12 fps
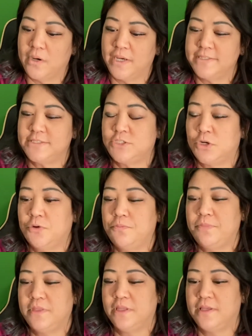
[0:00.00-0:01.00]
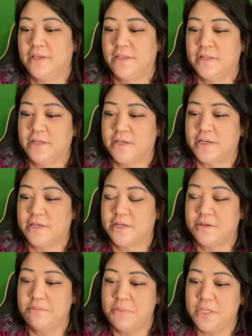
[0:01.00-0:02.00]
So
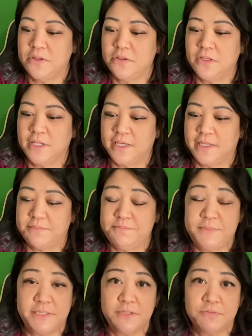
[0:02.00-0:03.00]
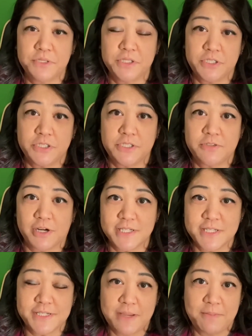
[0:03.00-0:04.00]
Camille did a really good
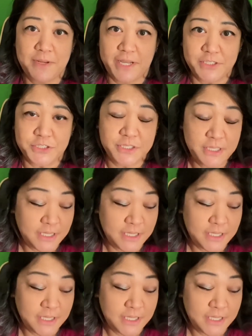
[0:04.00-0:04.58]
cross-examination.